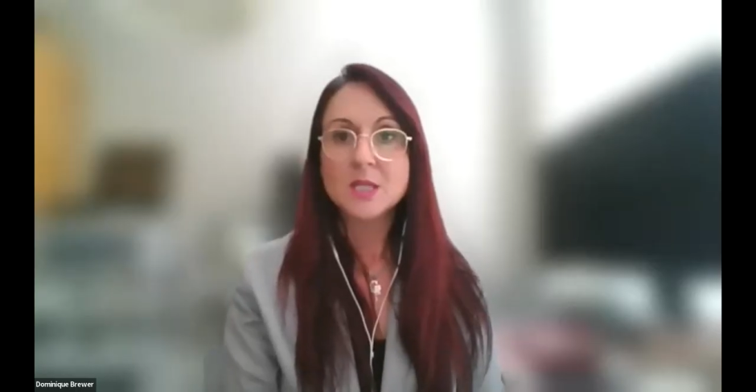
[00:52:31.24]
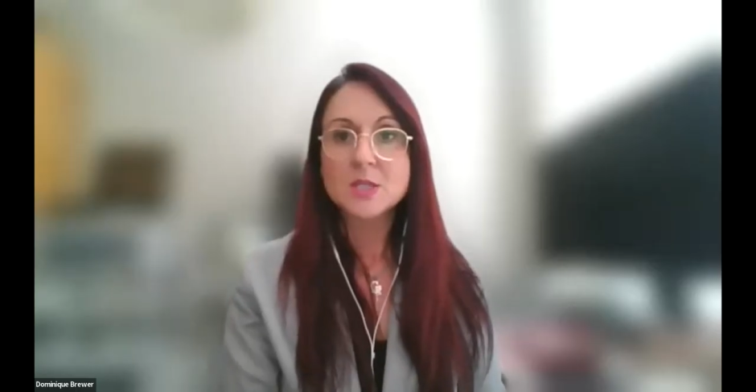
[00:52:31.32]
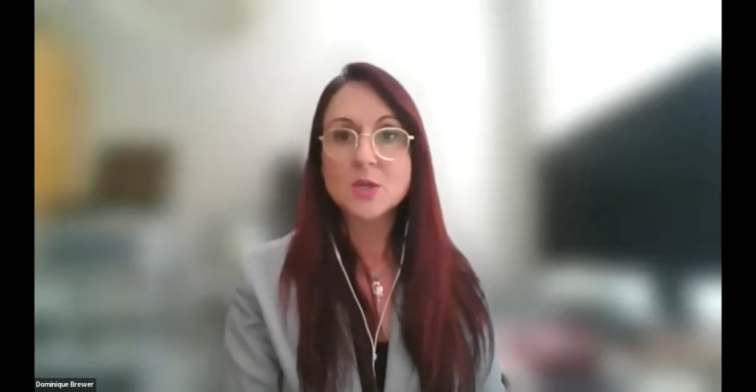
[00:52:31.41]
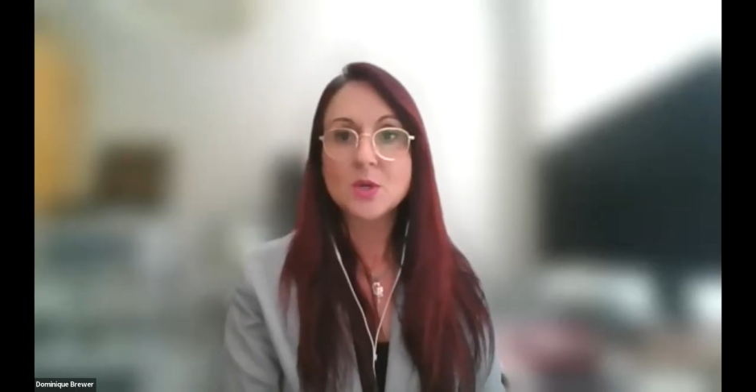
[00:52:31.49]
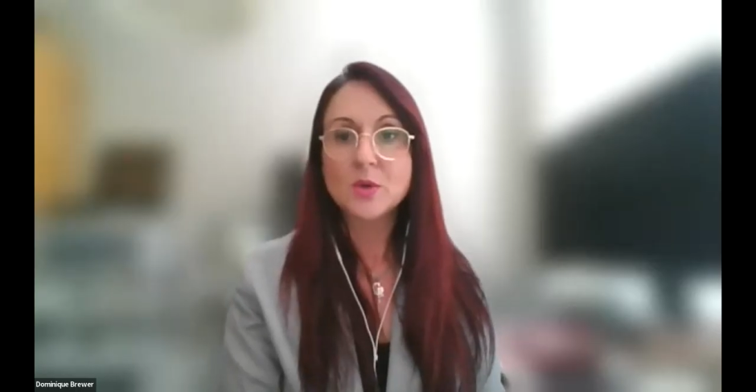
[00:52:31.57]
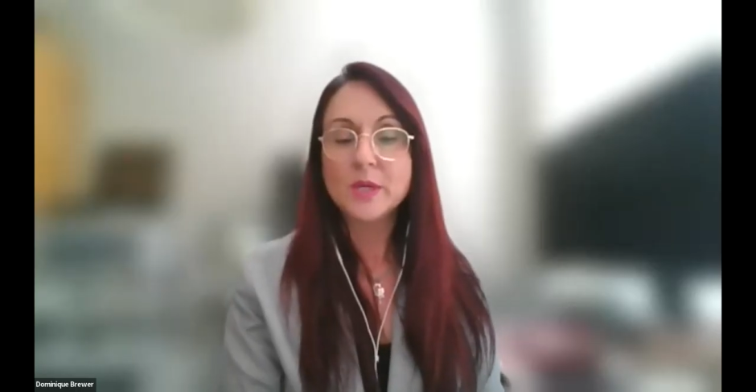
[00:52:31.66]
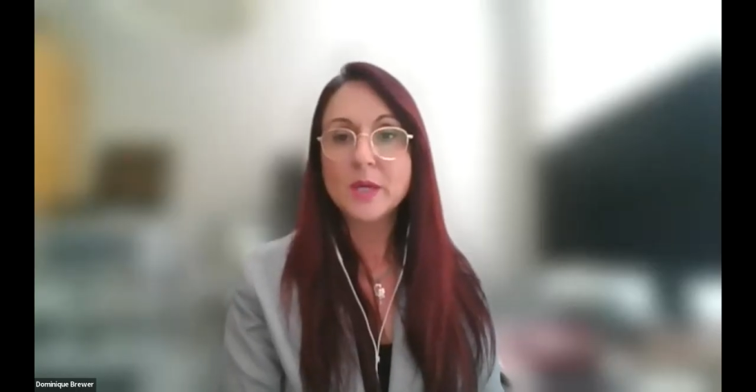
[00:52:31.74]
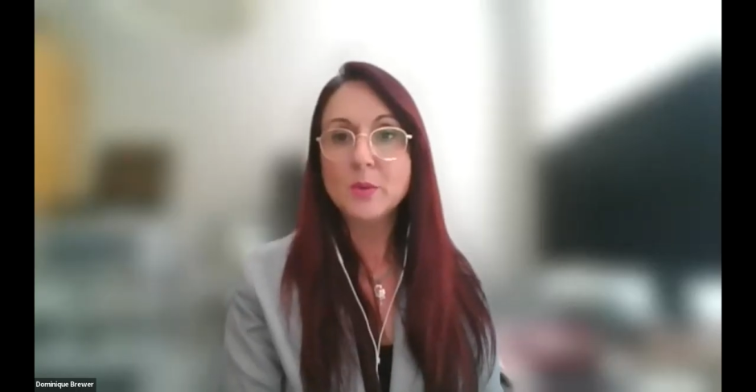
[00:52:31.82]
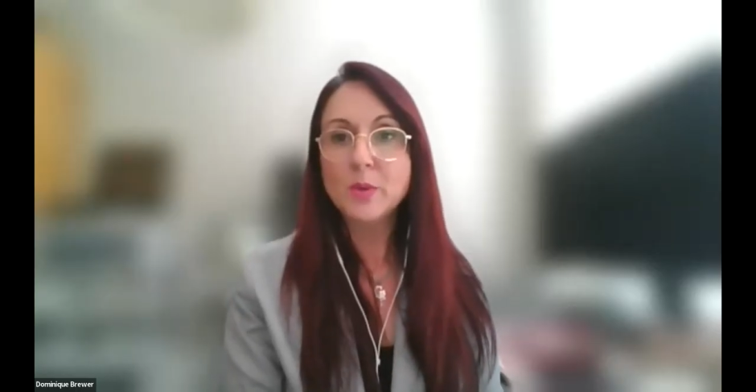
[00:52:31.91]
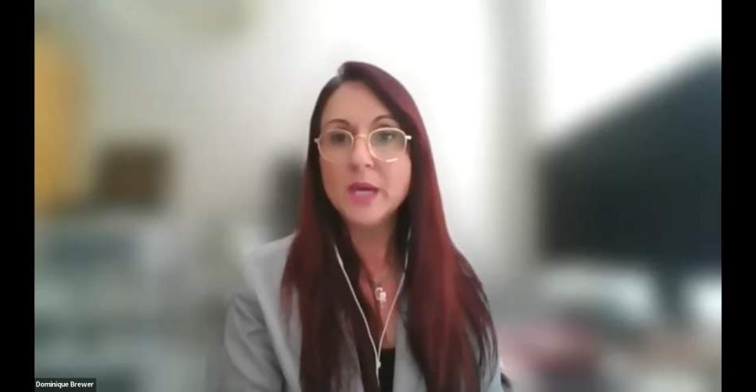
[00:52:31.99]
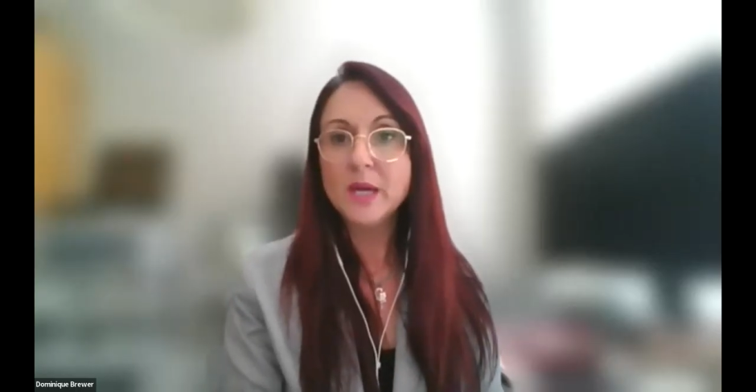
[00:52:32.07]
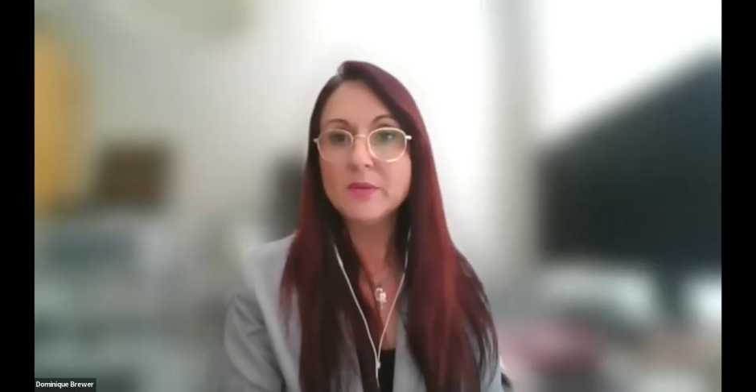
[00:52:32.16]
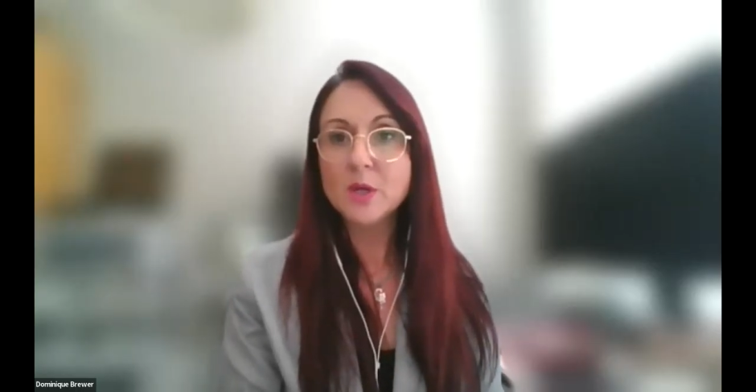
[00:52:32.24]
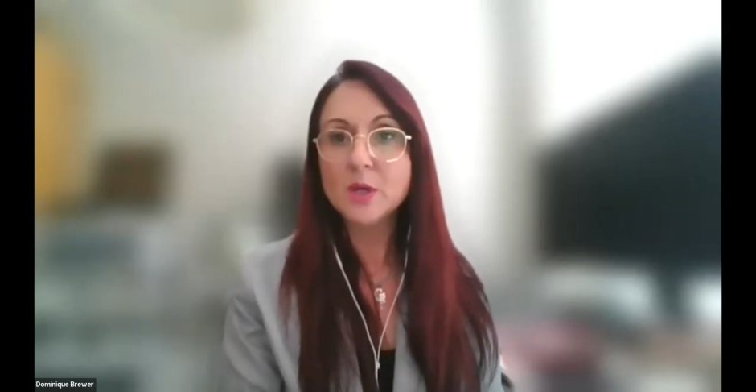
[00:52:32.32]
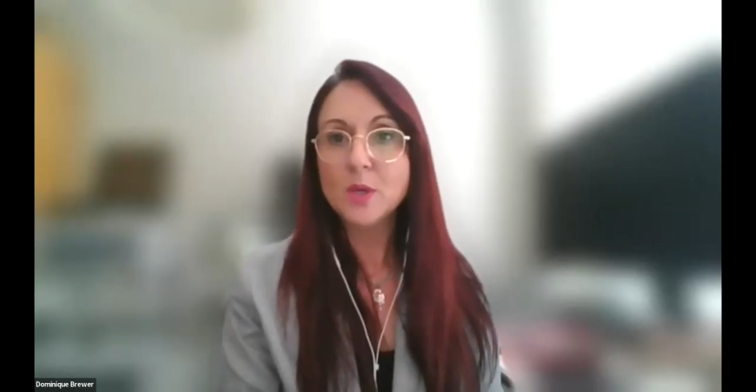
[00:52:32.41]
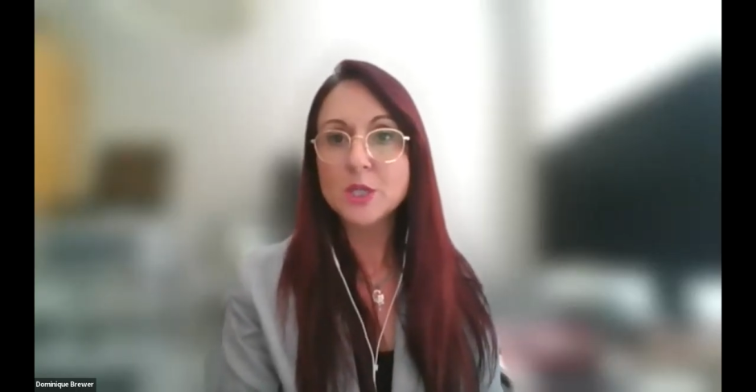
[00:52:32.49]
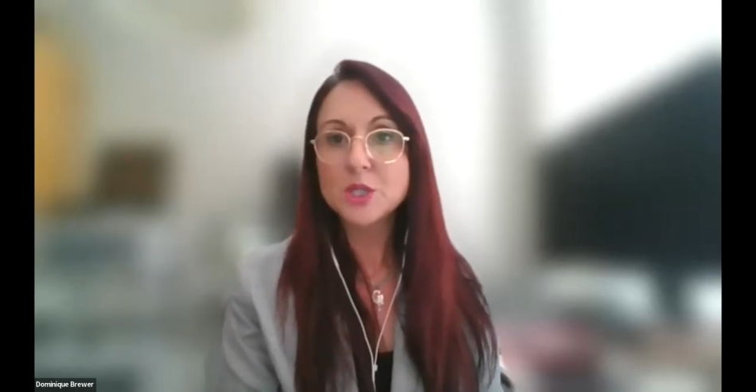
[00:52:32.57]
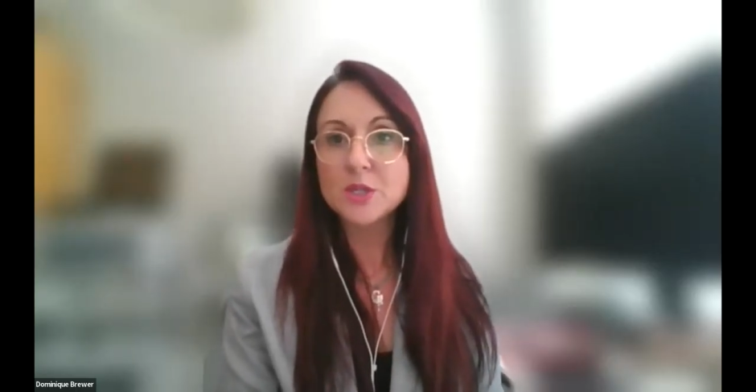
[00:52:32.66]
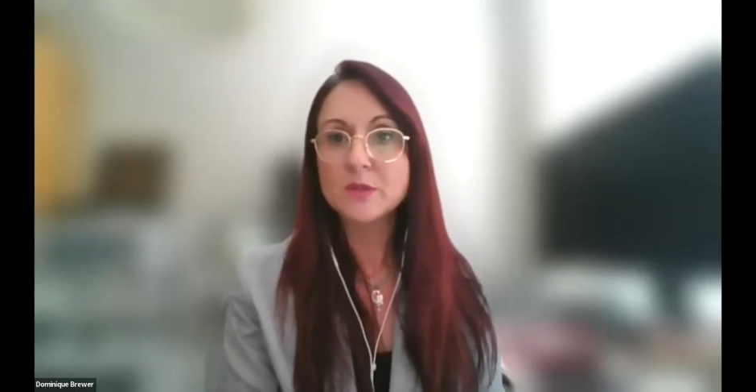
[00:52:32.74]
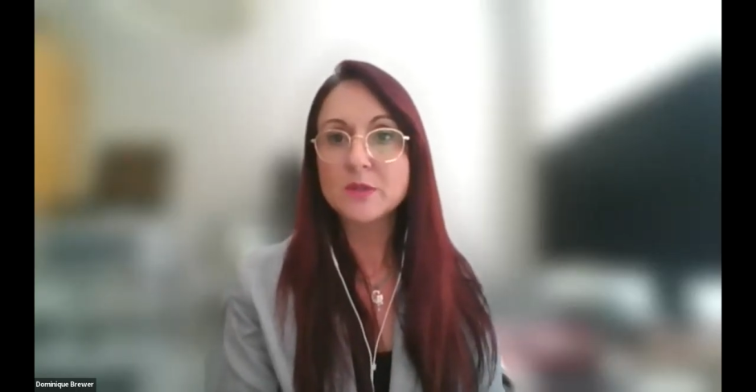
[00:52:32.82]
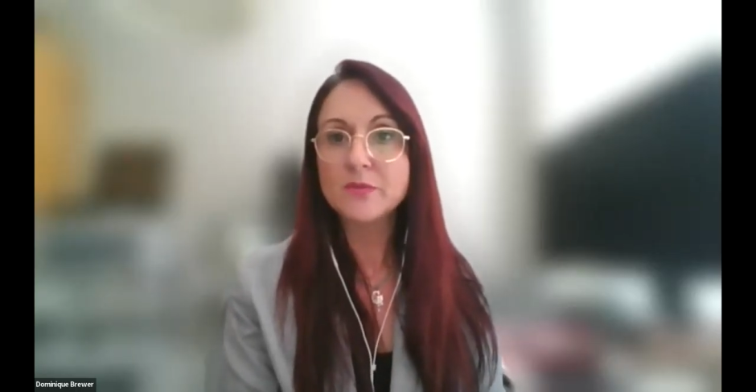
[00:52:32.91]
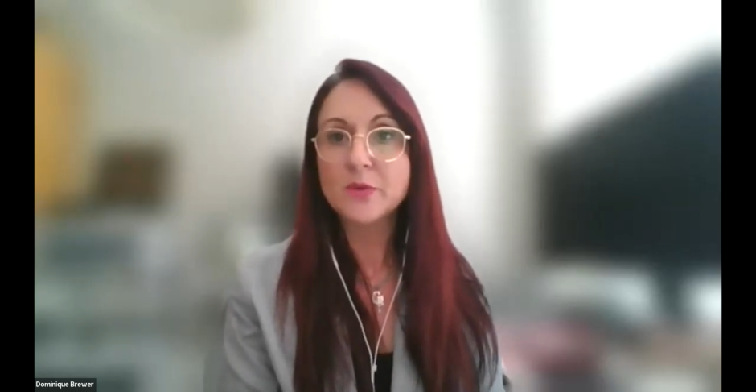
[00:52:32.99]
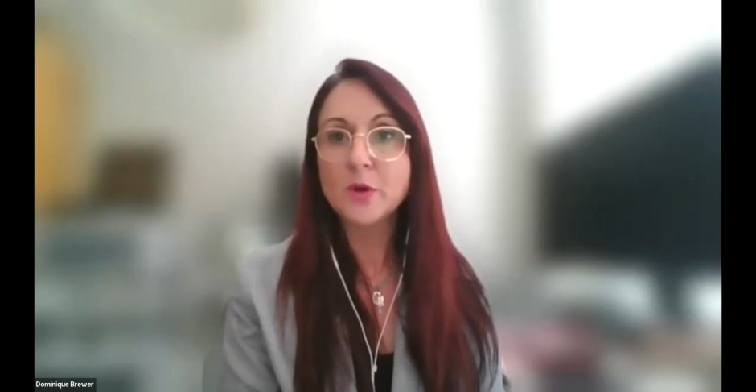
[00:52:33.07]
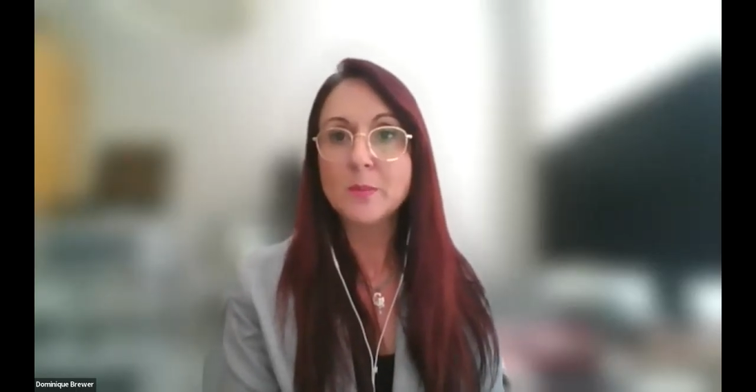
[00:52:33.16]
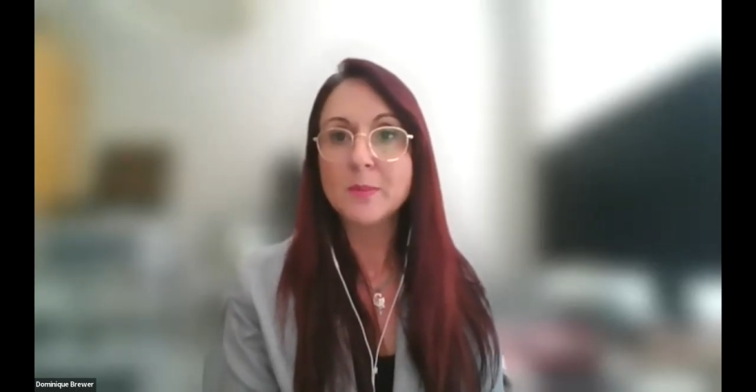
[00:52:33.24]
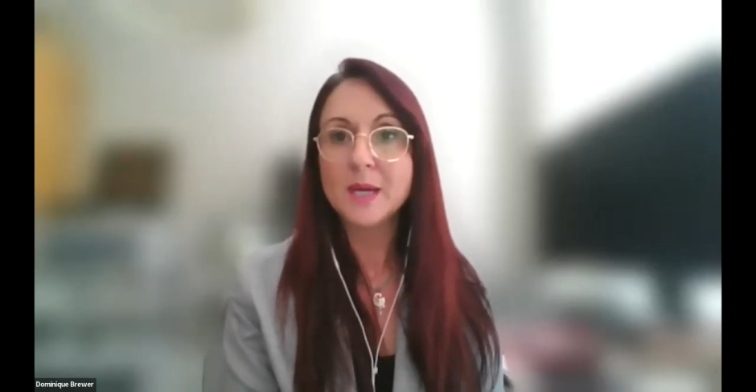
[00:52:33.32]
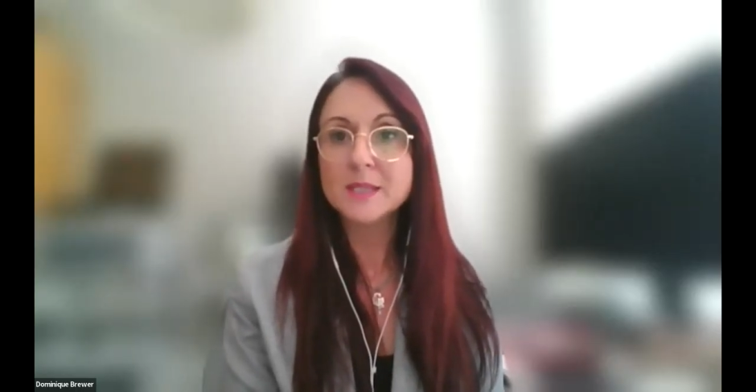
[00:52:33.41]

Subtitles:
So now we have a question from